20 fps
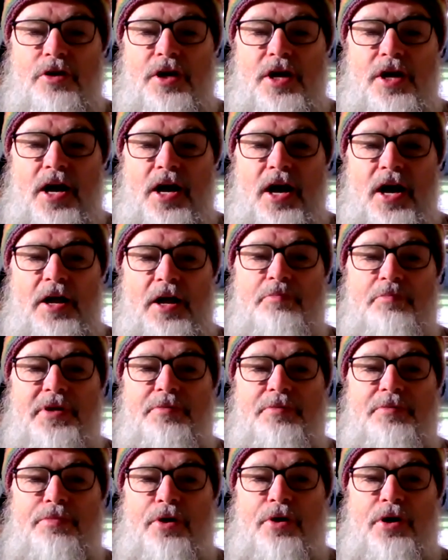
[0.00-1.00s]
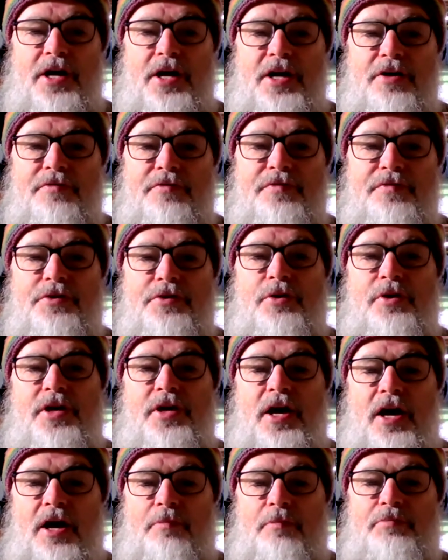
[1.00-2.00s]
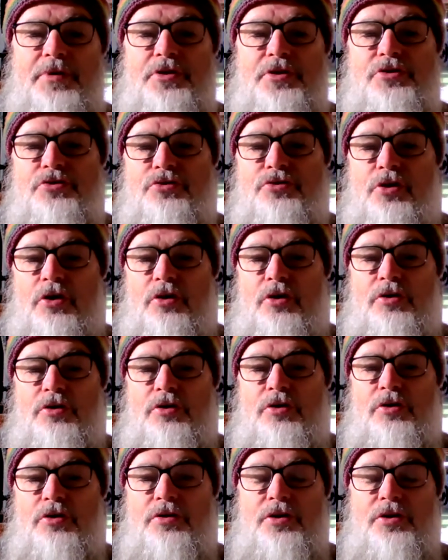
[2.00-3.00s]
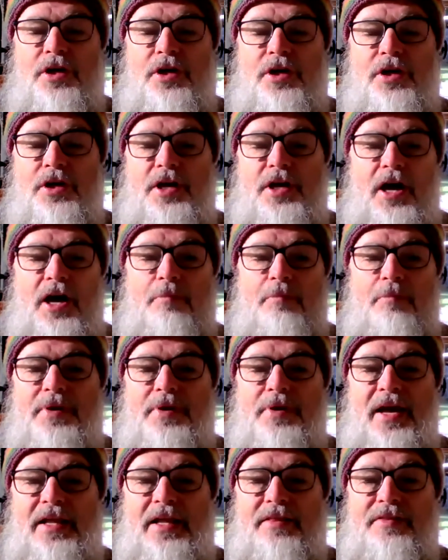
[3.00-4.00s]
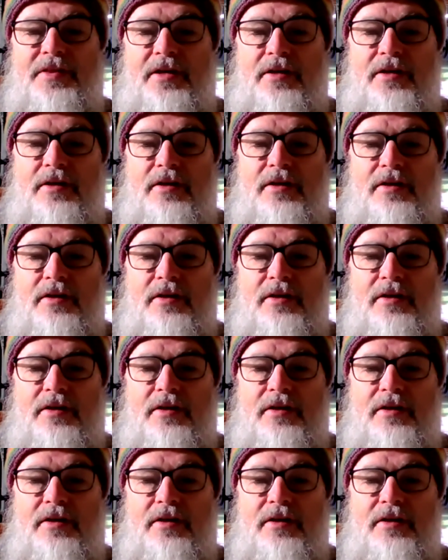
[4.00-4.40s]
You can't be brave. You can't be strong. You can't be anything.